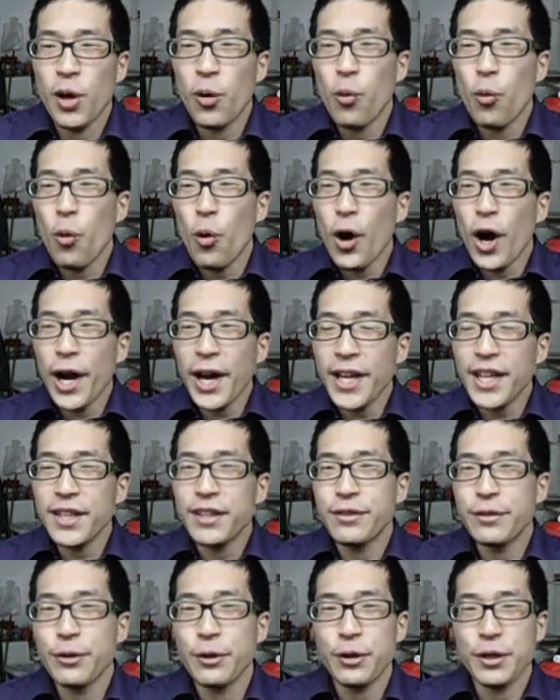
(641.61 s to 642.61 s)
why
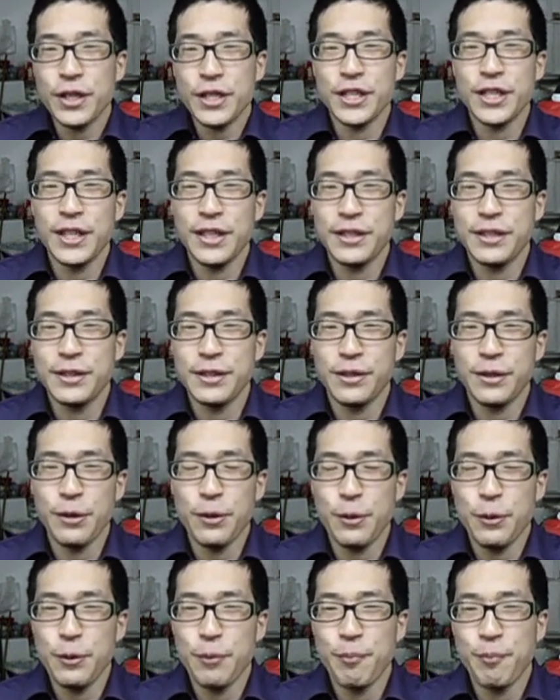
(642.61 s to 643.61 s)
Turkish is
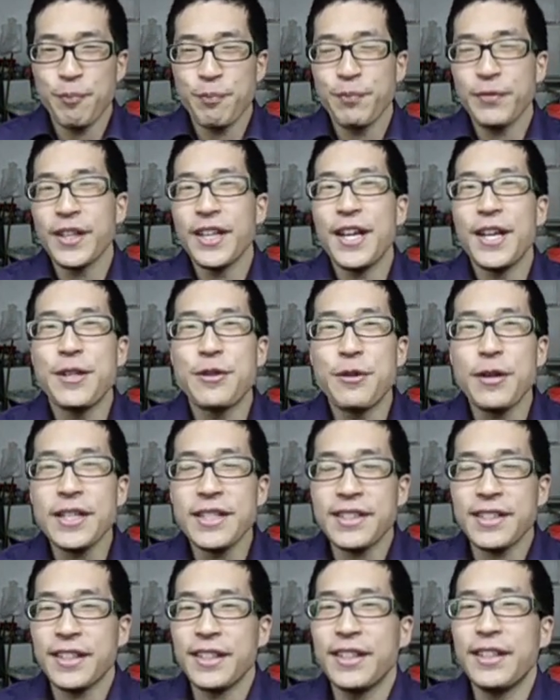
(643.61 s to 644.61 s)
so
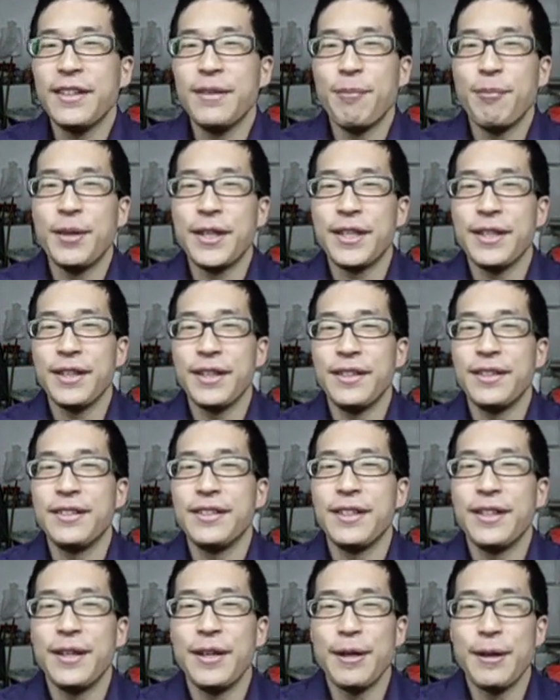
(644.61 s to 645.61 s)
interesting, because
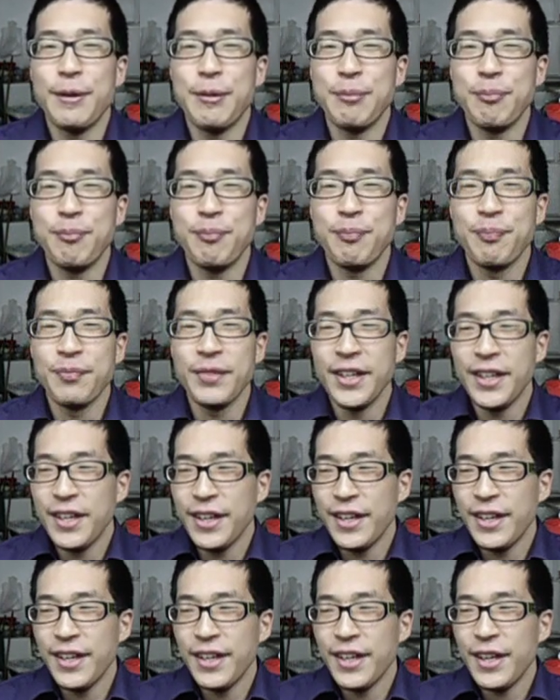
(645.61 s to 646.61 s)

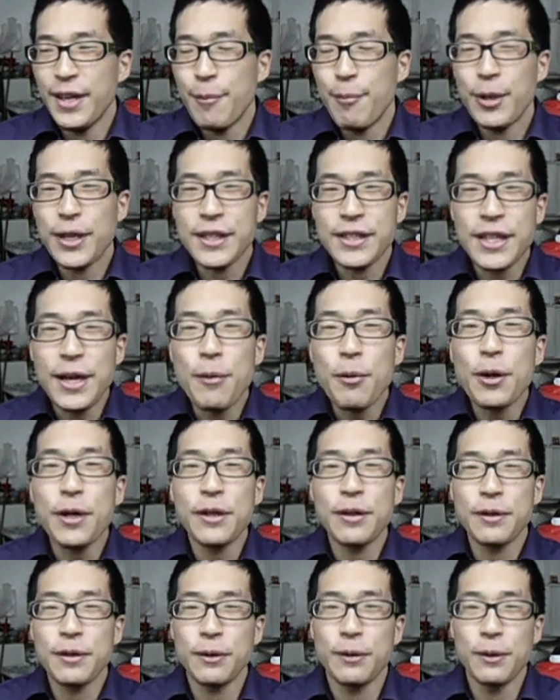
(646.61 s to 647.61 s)
I
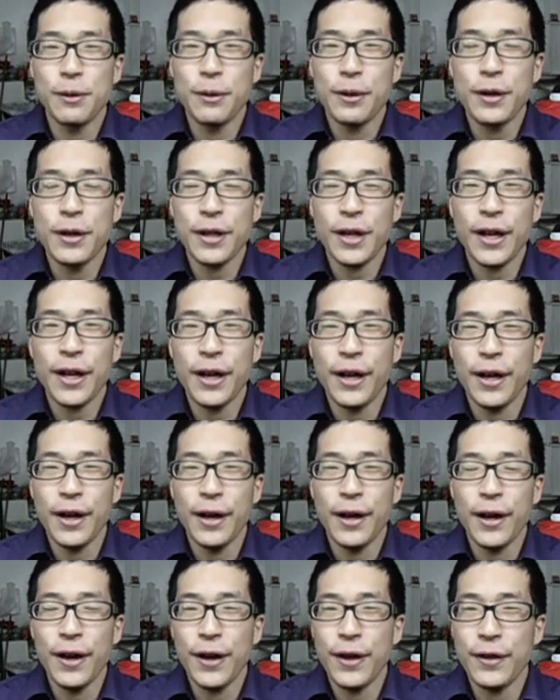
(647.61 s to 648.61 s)
wanted to learn
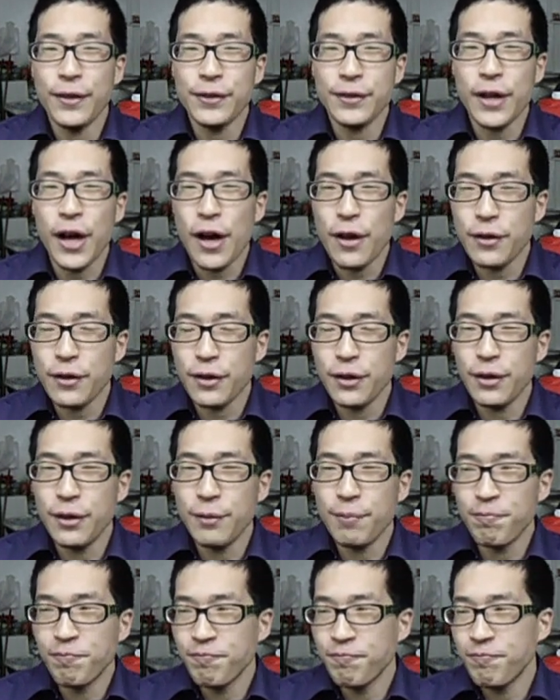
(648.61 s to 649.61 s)
another
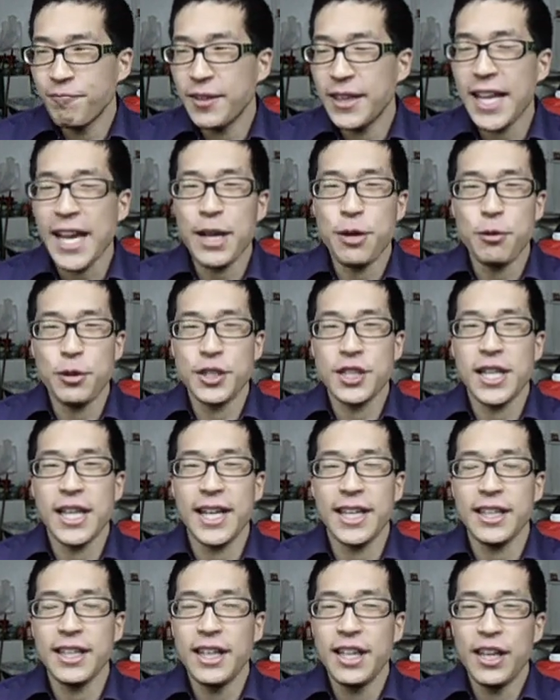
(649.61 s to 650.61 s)
language,
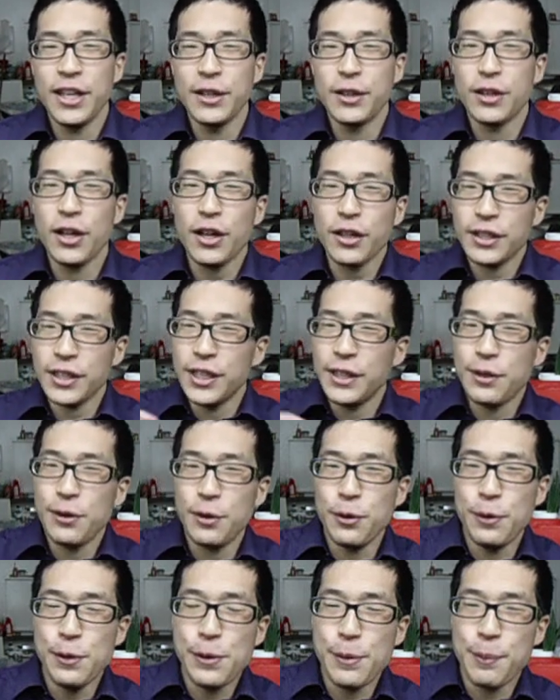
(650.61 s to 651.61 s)
like not
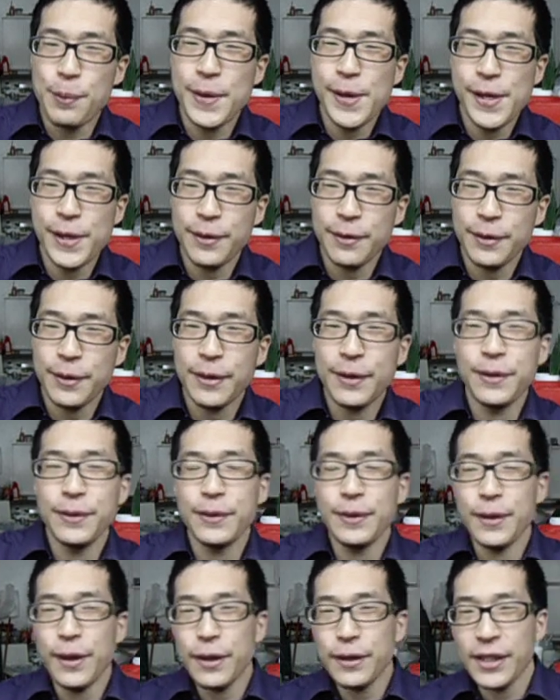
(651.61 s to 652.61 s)
Indo-European,
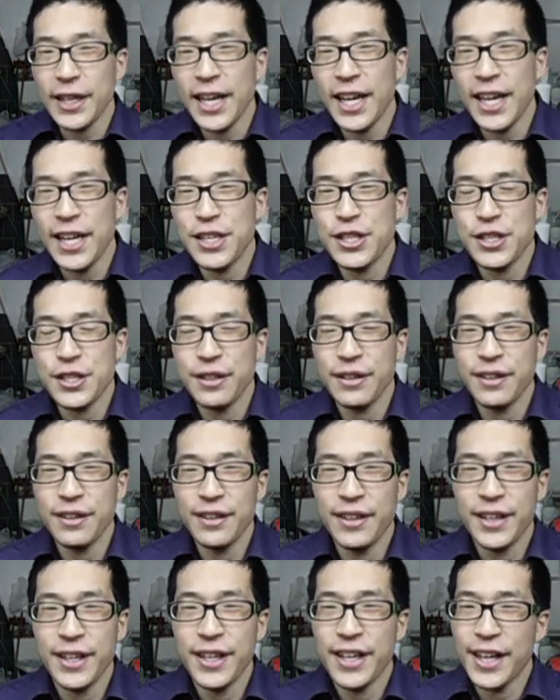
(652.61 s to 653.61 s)
not Asian,
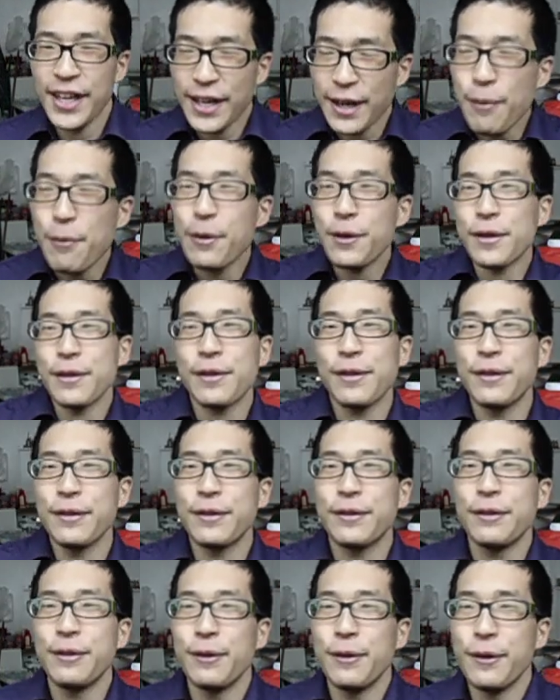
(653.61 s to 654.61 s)
and I wanted
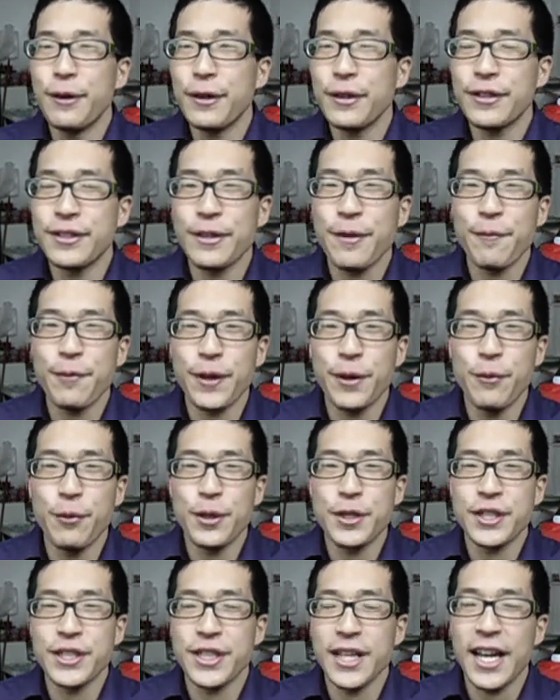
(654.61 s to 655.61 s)
to learn something
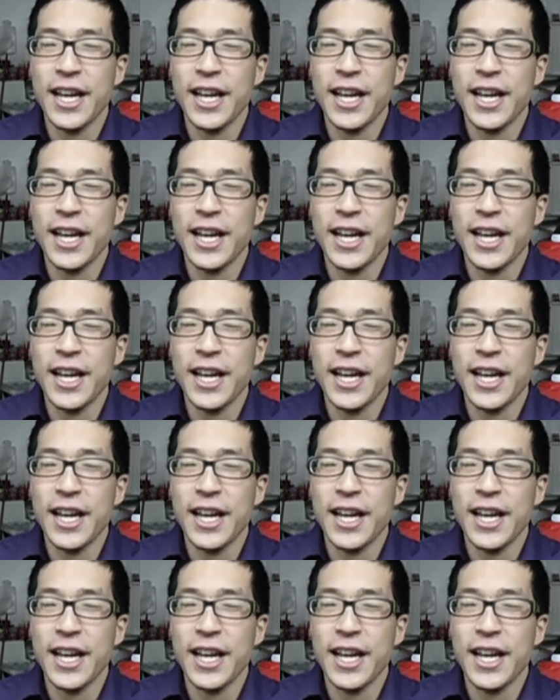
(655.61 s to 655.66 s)
which